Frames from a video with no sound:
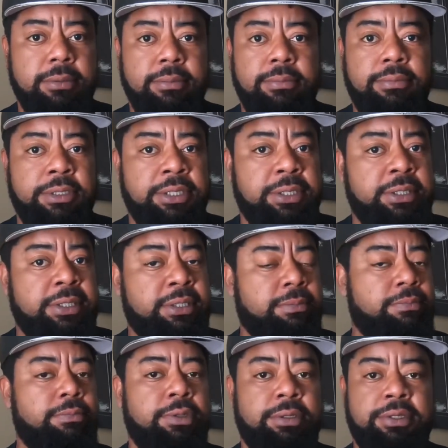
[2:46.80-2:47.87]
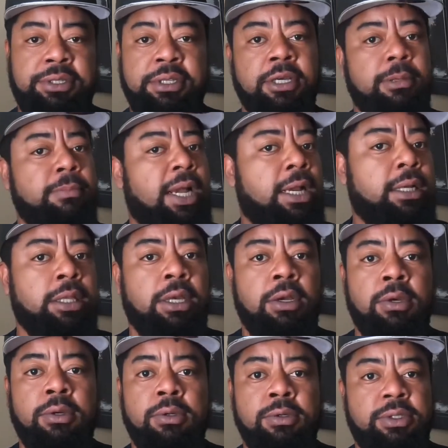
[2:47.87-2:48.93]
shook my
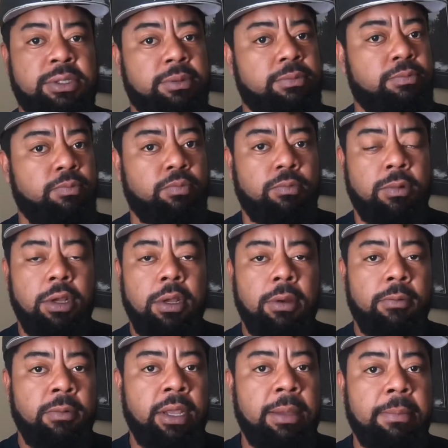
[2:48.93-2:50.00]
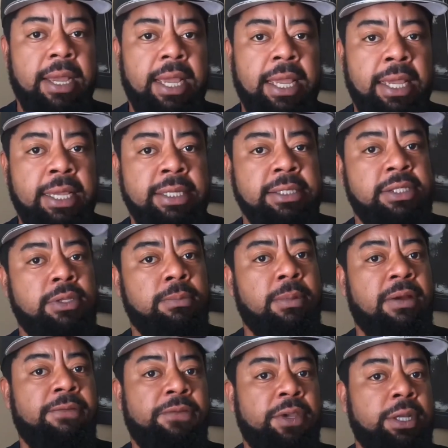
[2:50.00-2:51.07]
clothes and ran my hands through my
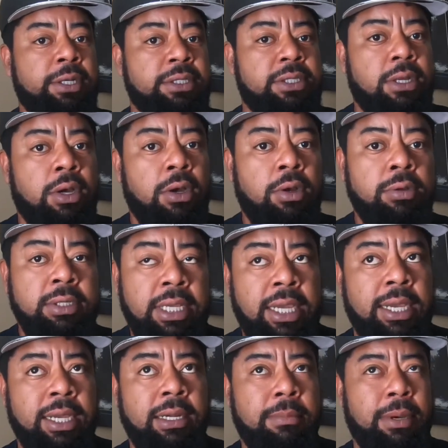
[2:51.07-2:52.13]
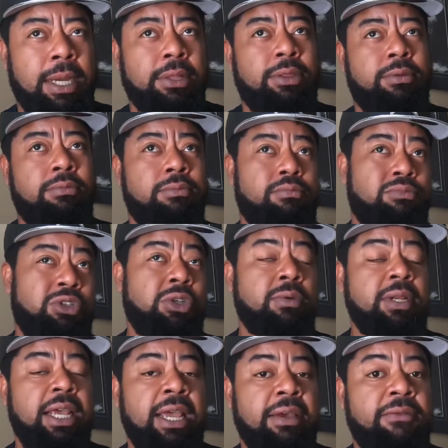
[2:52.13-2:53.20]
fingers, the whole nine, about
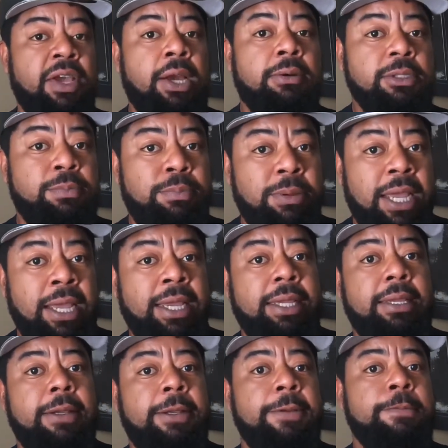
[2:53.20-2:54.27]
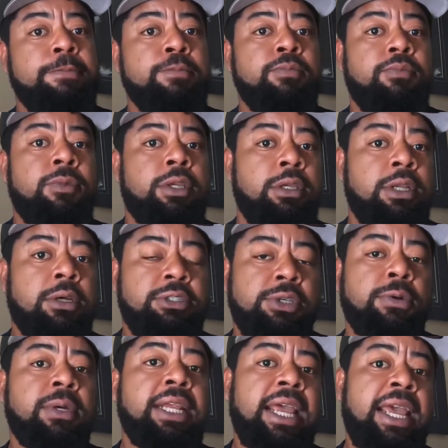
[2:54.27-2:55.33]
2.5 hours back,
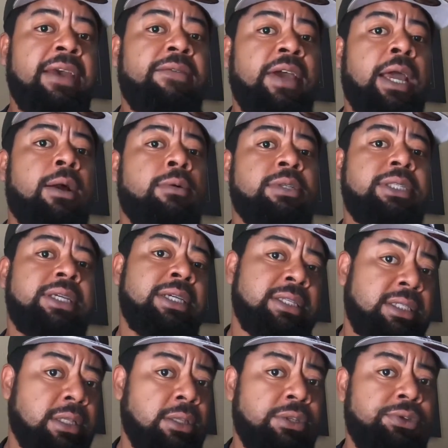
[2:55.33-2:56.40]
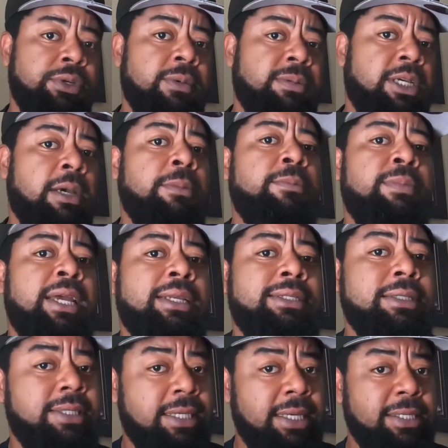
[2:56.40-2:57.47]
2.5 hours into the trip coming back to
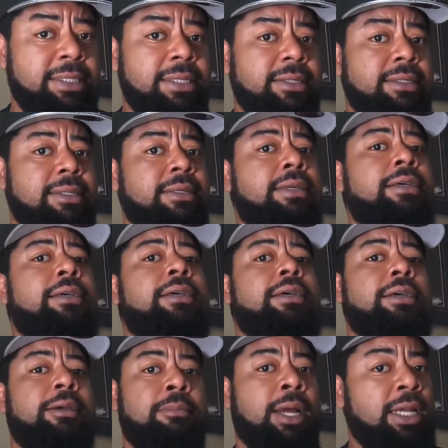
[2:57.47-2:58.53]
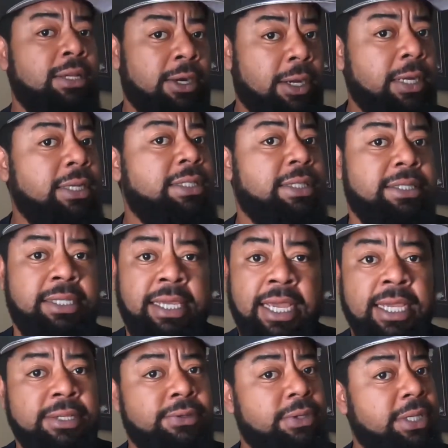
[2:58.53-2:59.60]
Texas, my daughter just
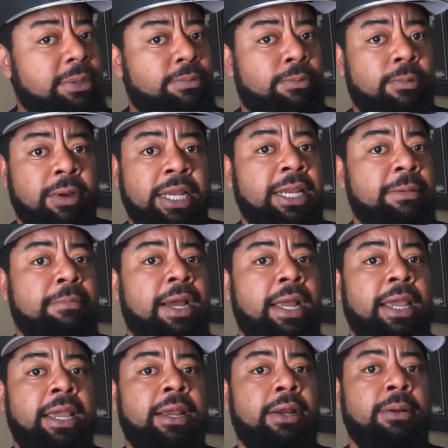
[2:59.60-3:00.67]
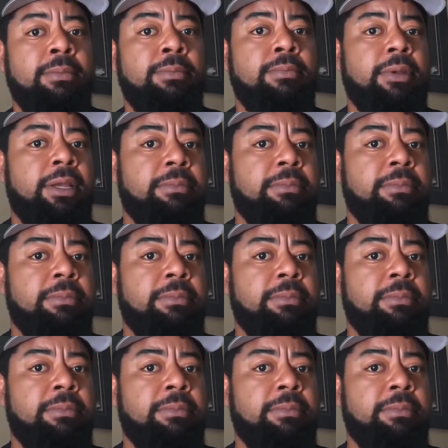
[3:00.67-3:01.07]
casually went in my hair, and